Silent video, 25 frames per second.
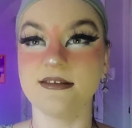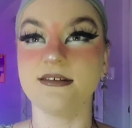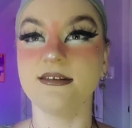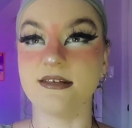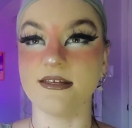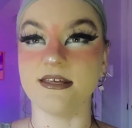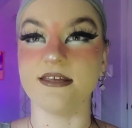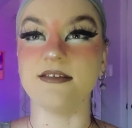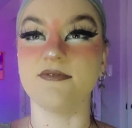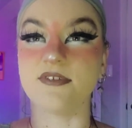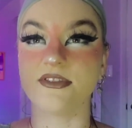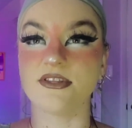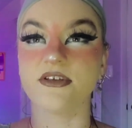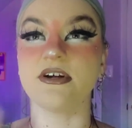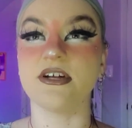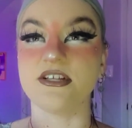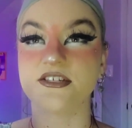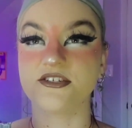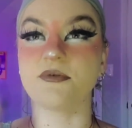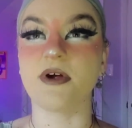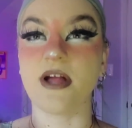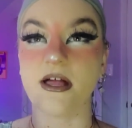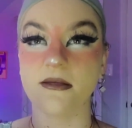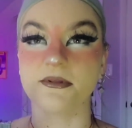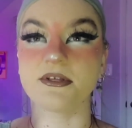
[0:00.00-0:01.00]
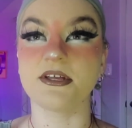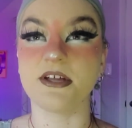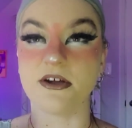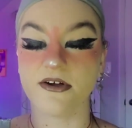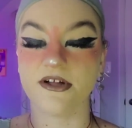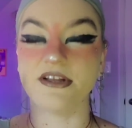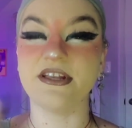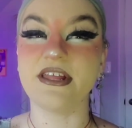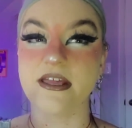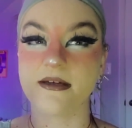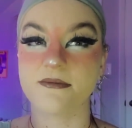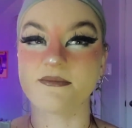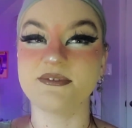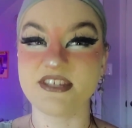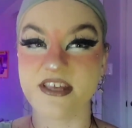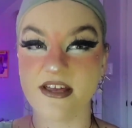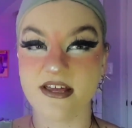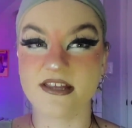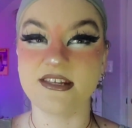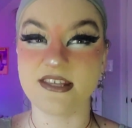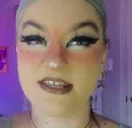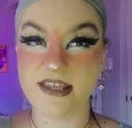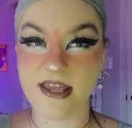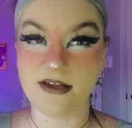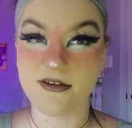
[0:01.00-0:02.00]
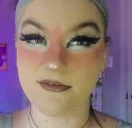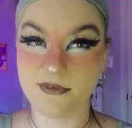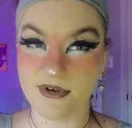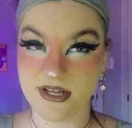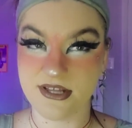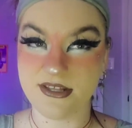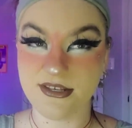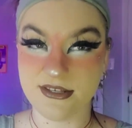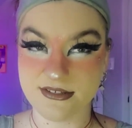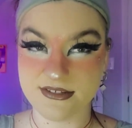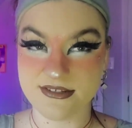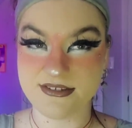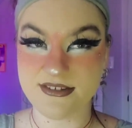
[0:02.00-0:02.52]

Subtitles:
even though I should probably go on Amazon and get one.